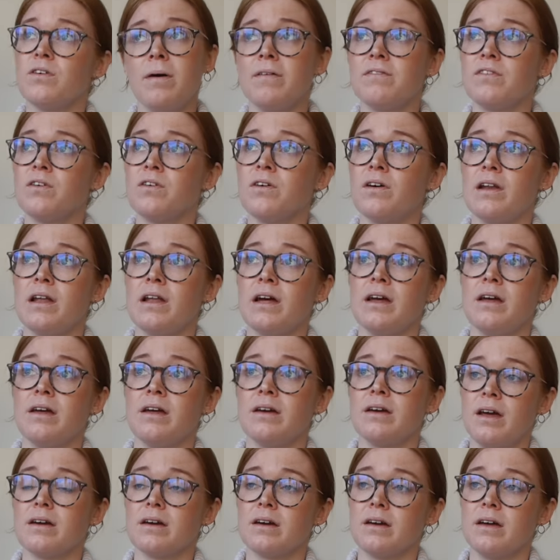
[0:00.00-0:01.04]
I've got
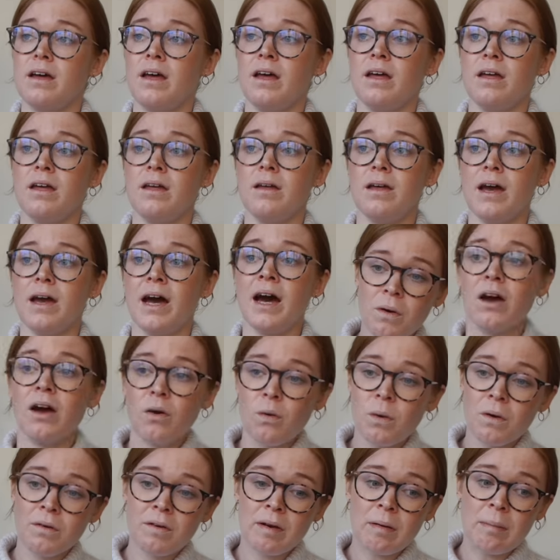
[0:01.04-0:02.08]
like a
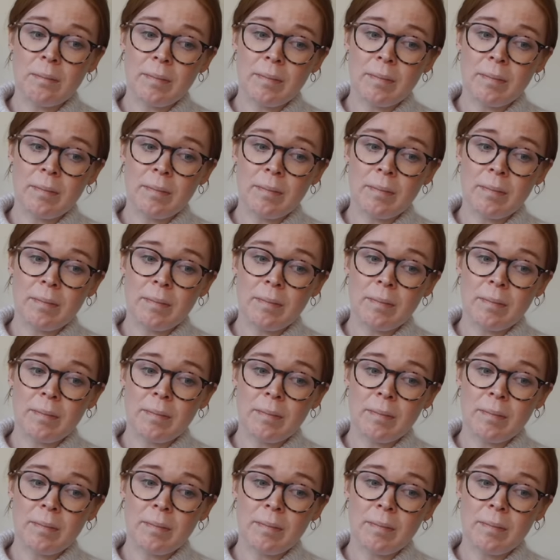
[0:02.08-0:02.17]
aqua